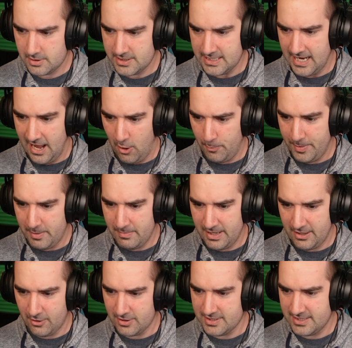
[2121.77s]
Is he helping
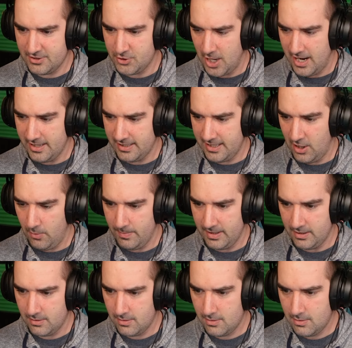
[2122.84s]
me or is he trying to kill
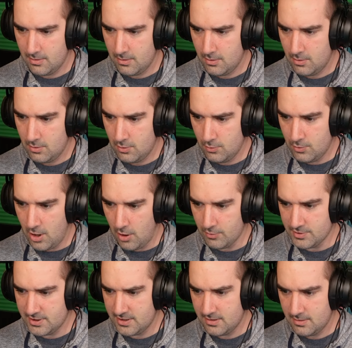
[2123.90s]
me? Who
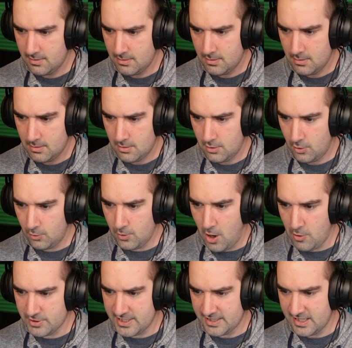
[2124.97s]
knows? Who
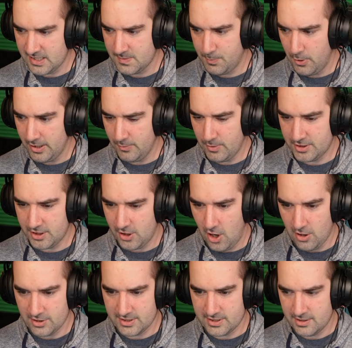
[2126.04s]
knows at this point what the
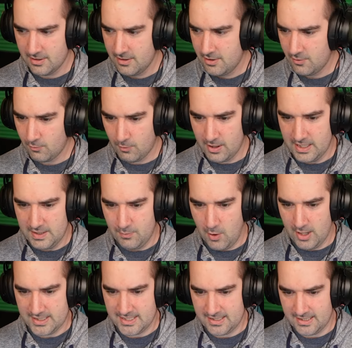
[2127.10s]
cars really
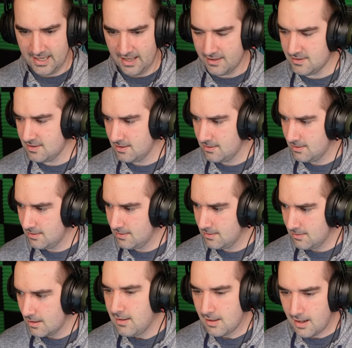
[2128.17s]
want in the end?
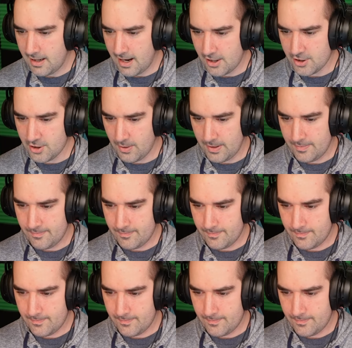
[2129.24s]
Hey, how you doing?